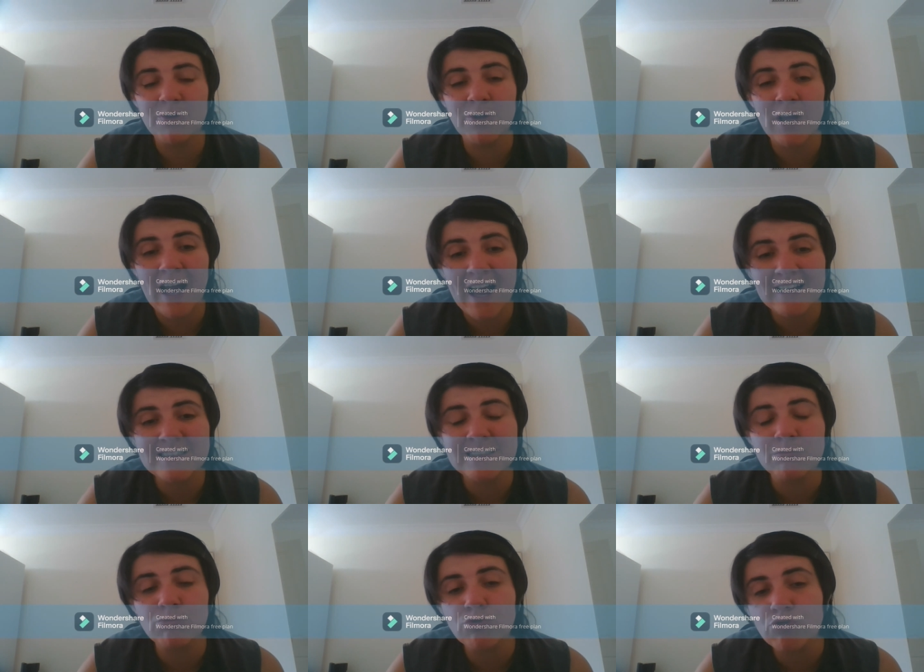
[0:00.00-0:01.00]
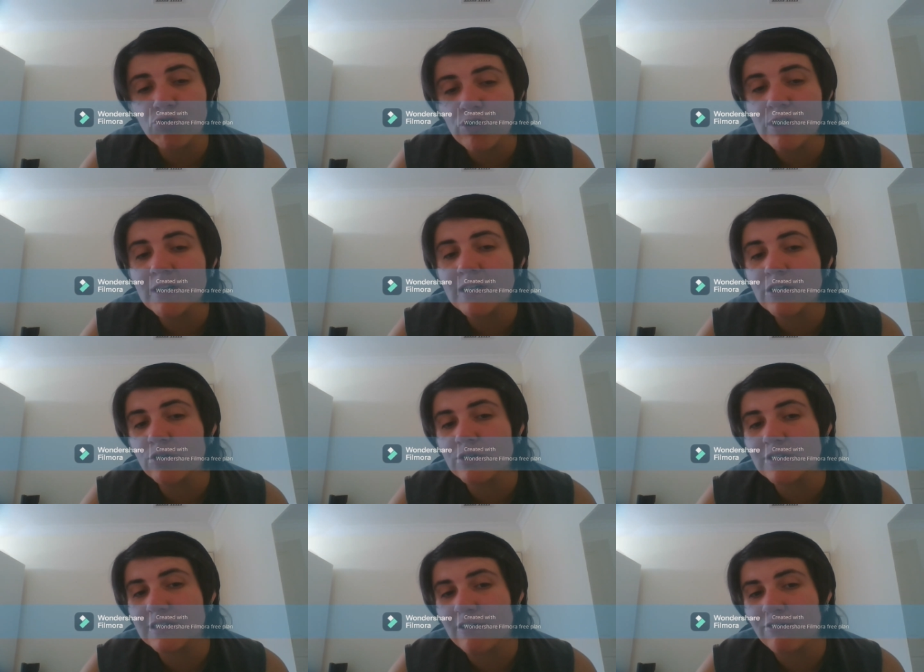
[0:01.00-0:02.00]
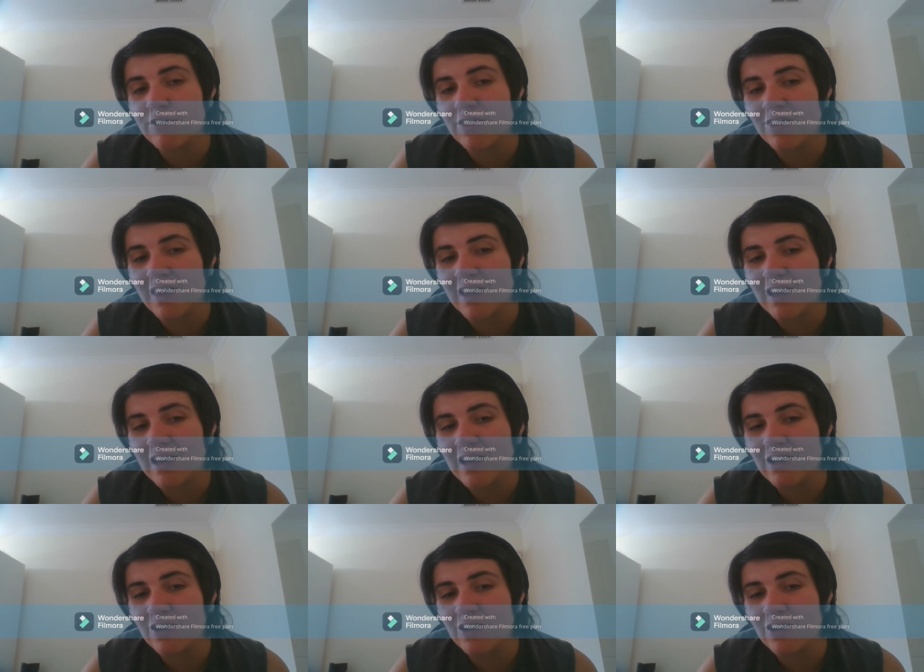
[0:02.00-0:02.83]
You had some really good stuff in there.